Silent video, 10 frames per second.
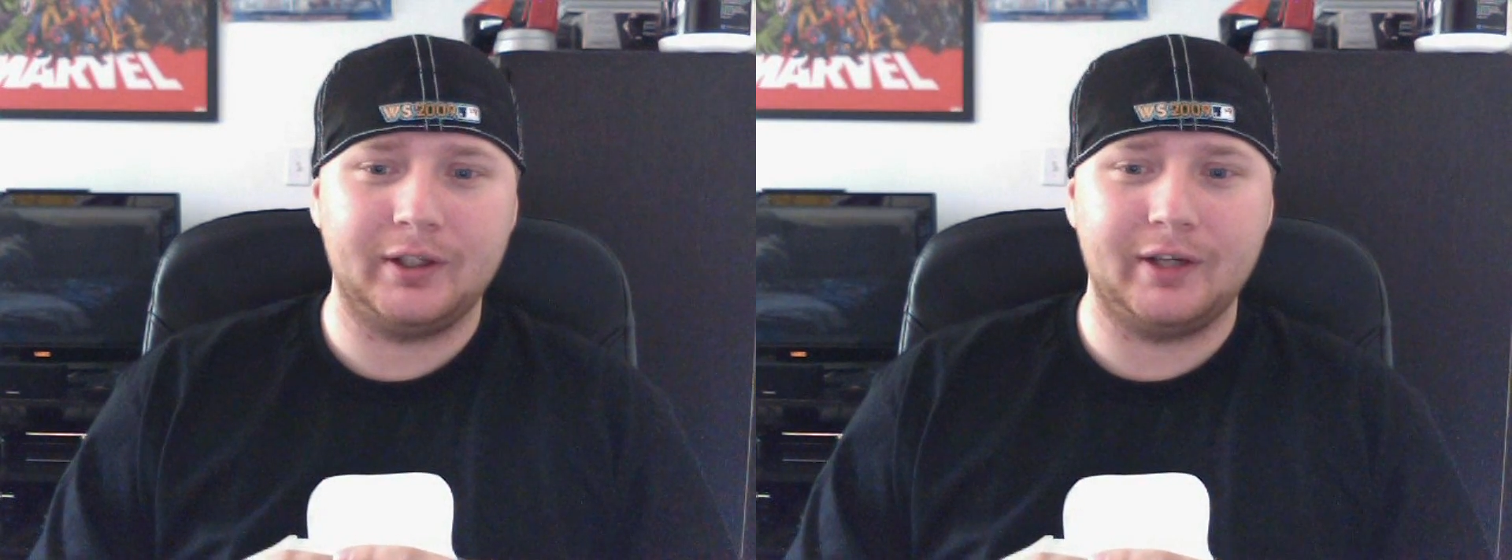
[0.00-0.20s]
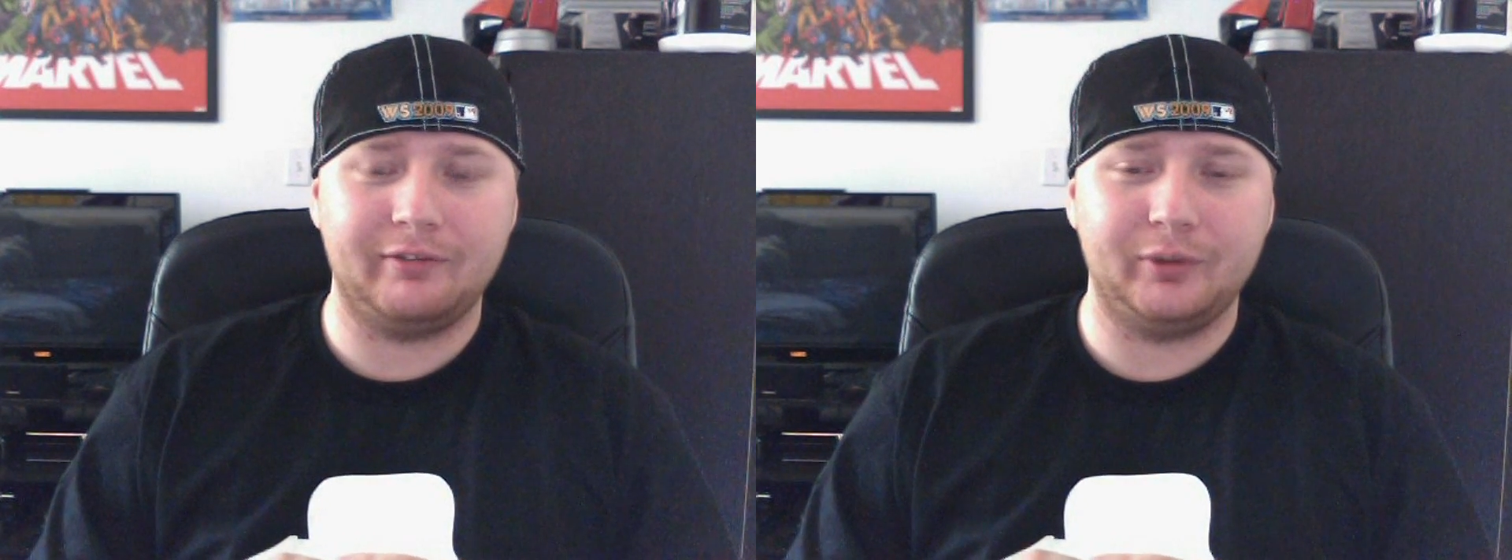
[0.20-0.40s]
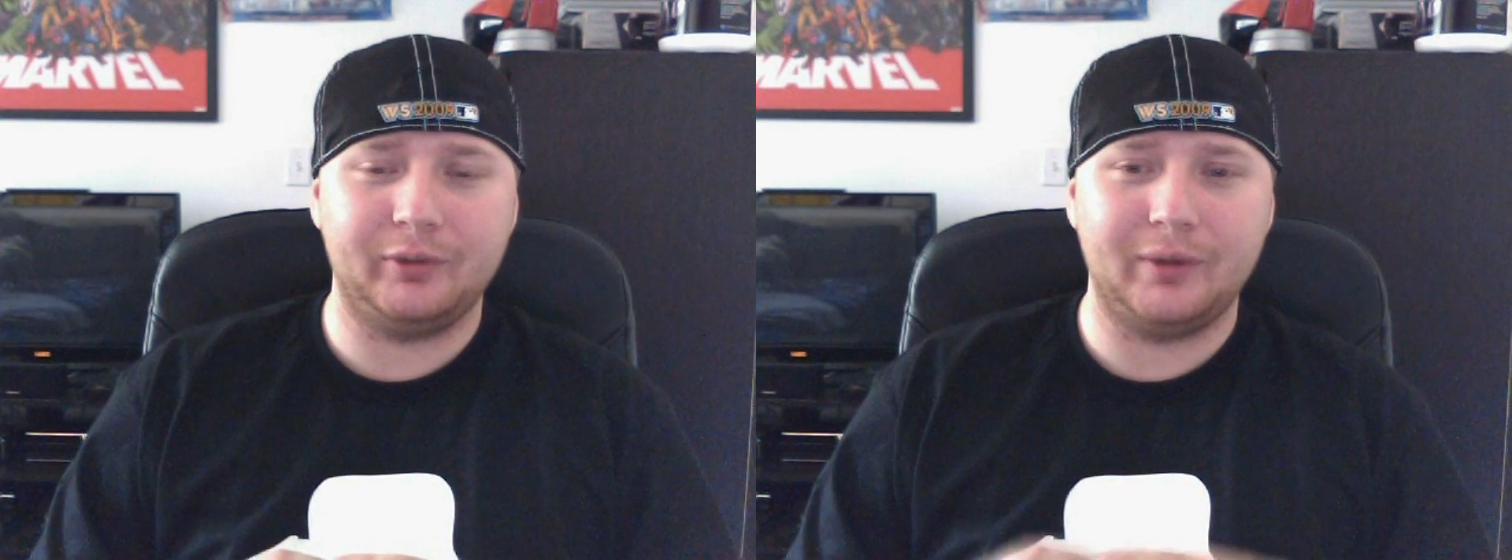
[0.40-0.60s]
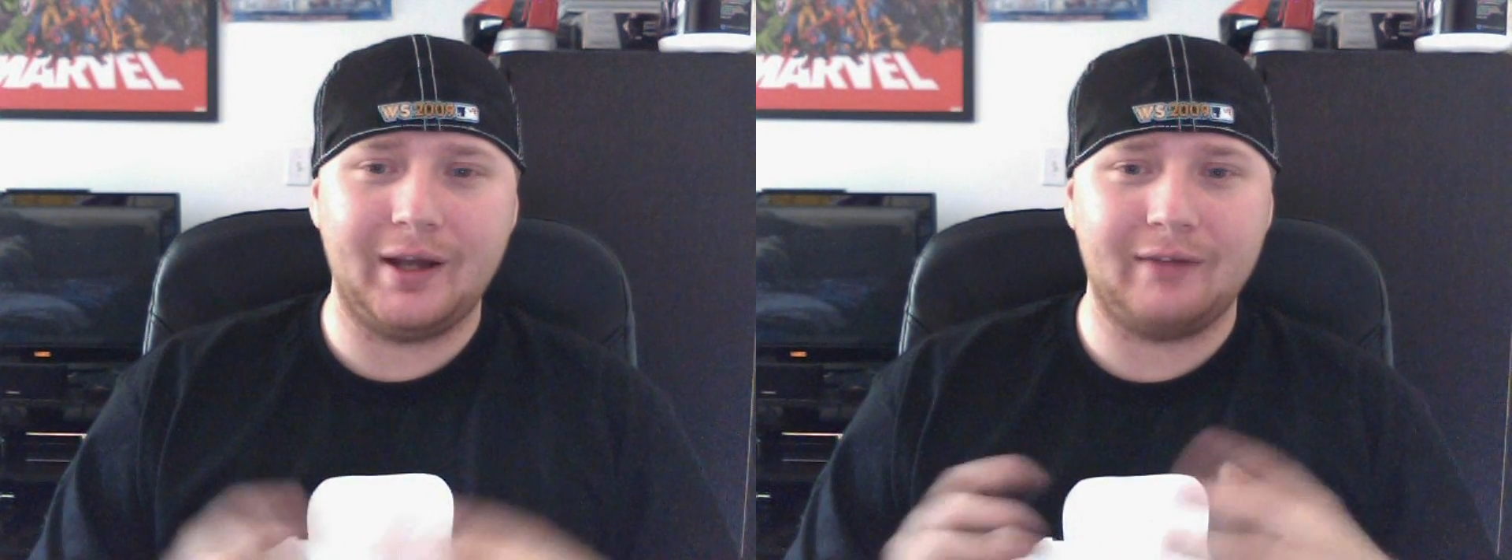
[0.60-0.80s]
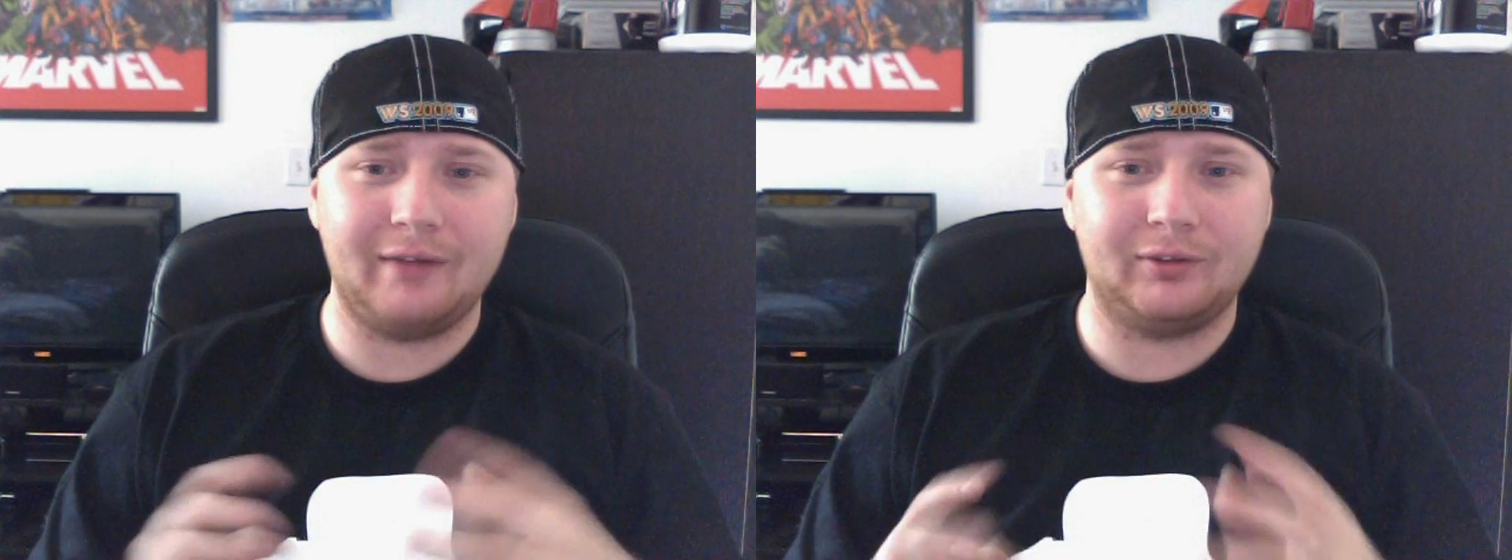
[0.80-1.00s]
if you
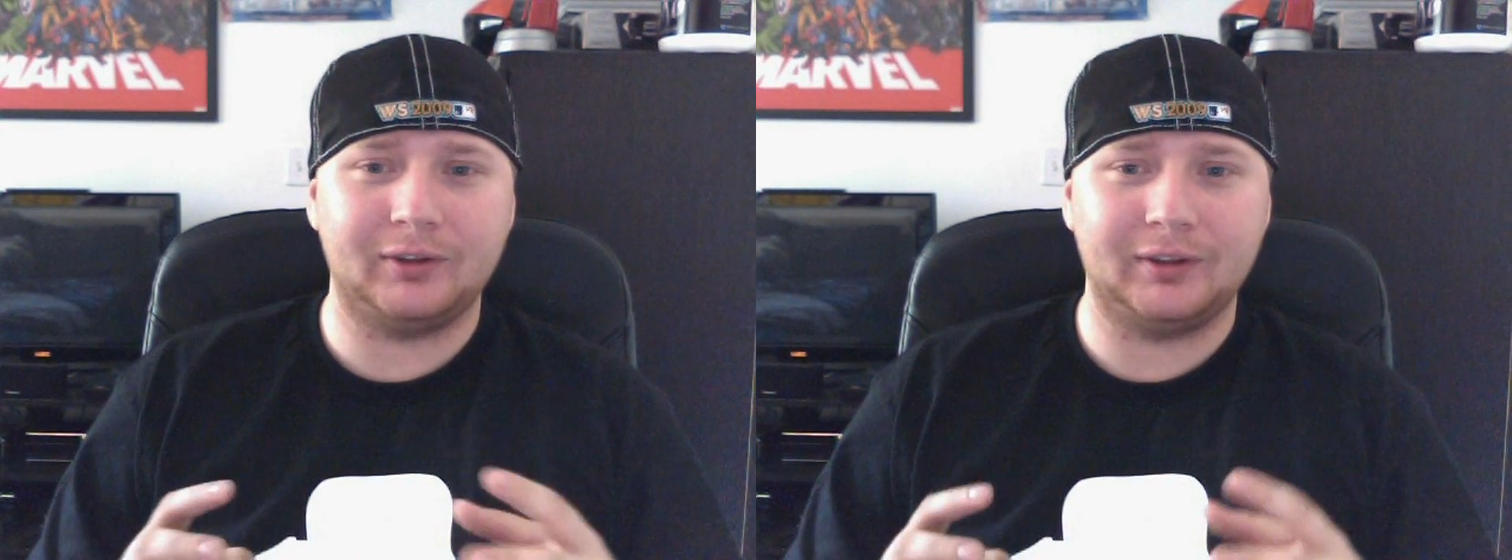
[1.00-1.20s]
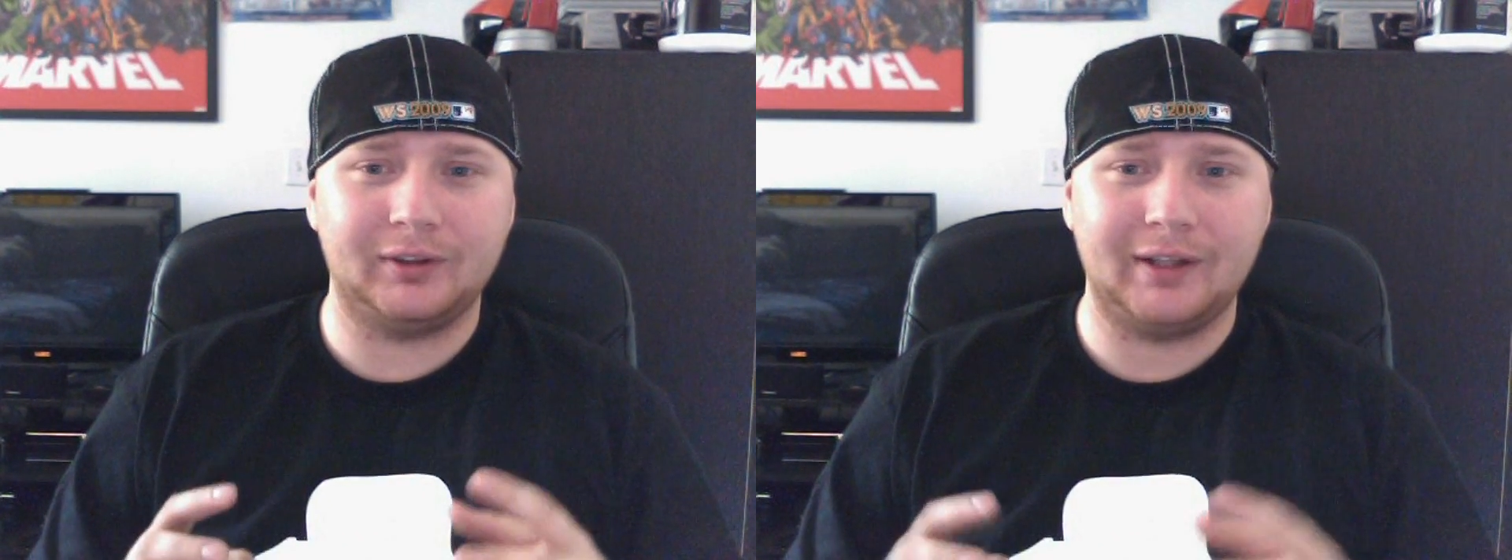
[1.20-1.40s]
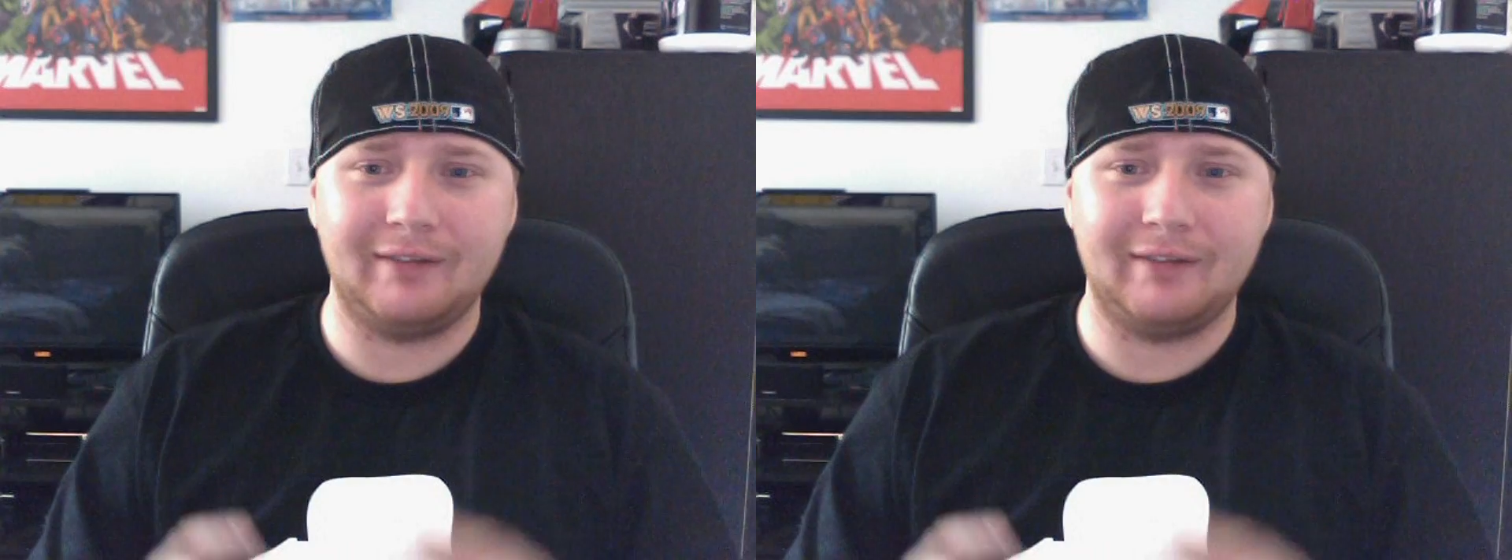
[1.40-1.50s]
ever